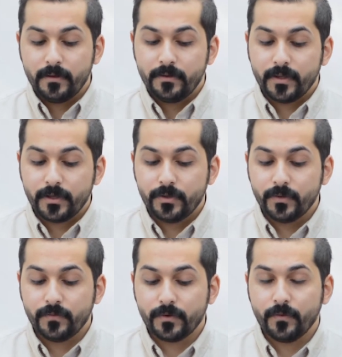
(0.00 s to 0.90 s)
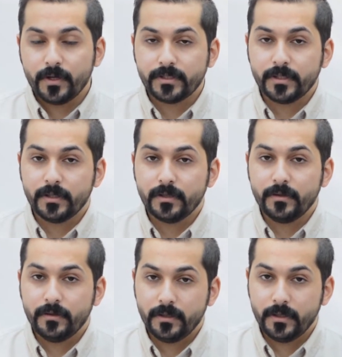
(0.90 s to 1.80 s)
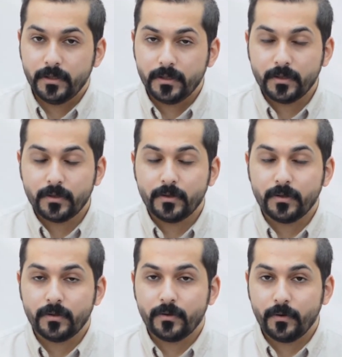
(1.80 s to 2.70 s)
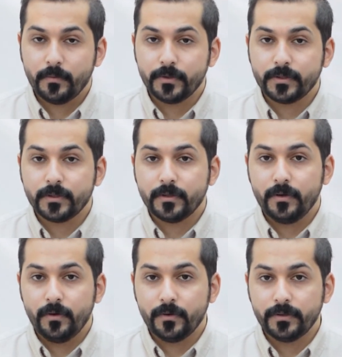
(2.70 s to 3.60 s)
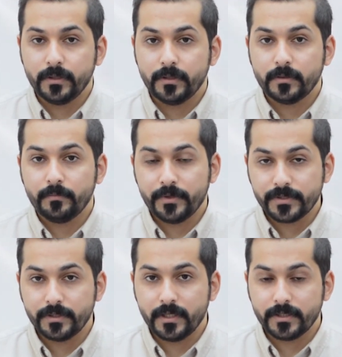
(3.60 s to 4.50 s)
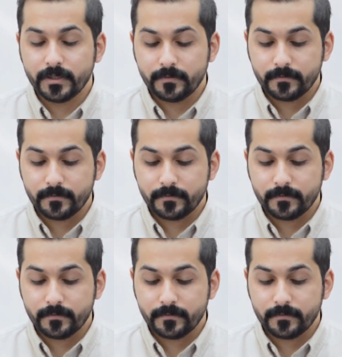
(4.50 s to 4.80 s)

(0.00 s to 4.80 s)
Thank you for watching the robot unloading presentation.